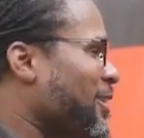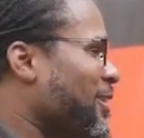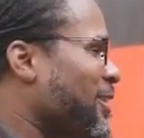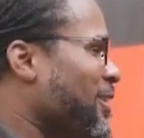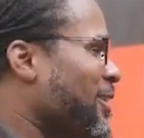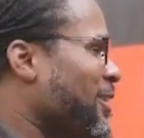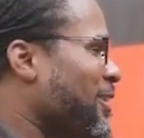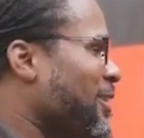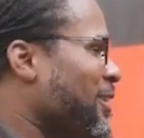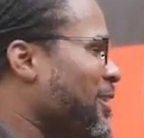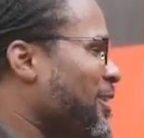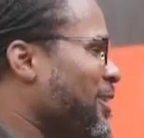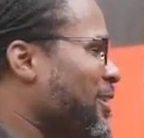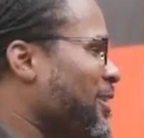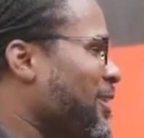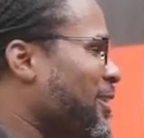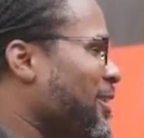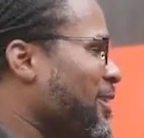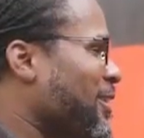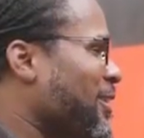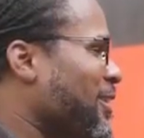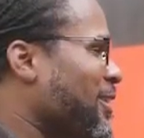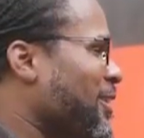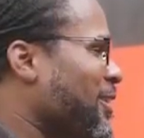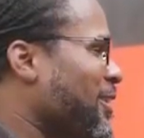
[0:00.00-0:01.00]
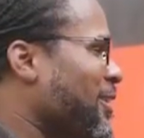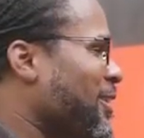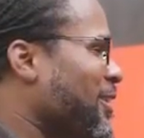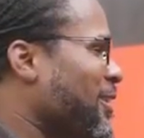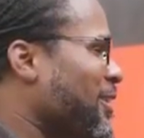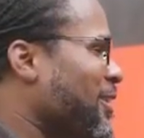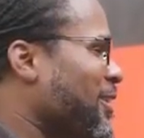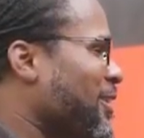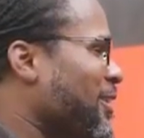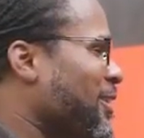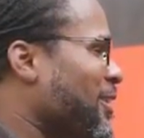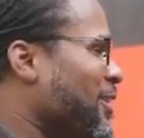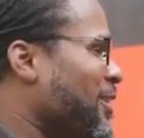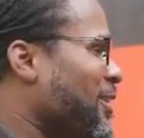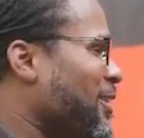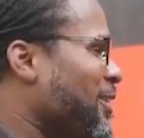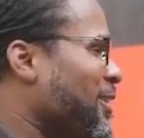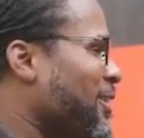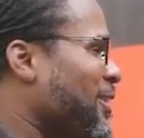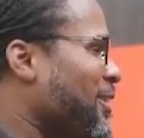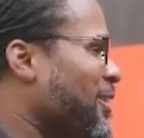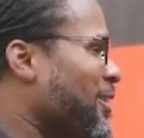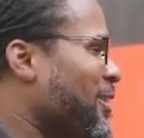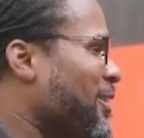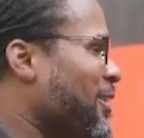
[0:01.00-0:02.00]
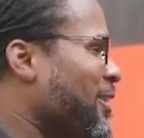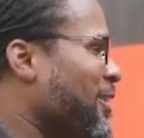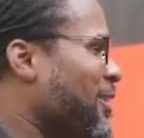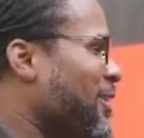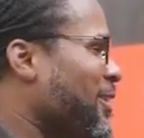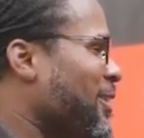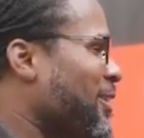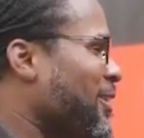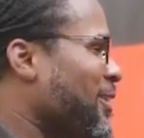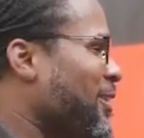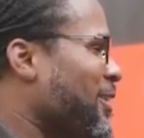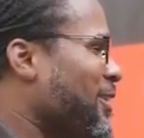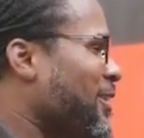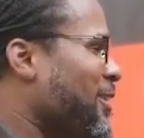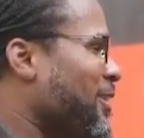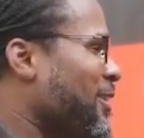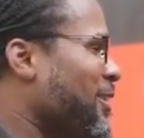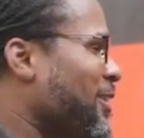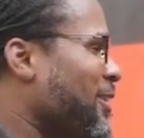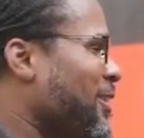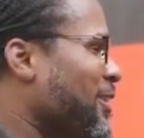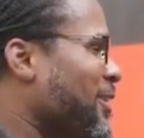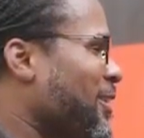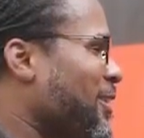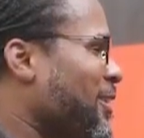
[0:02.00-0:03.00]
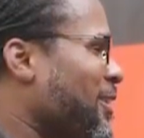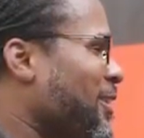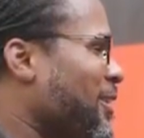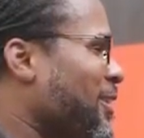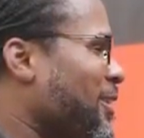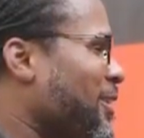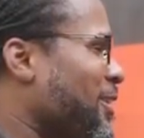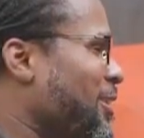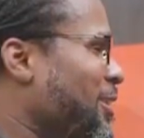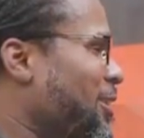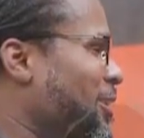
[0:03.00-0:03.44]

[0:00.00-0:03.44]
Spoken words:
(silent)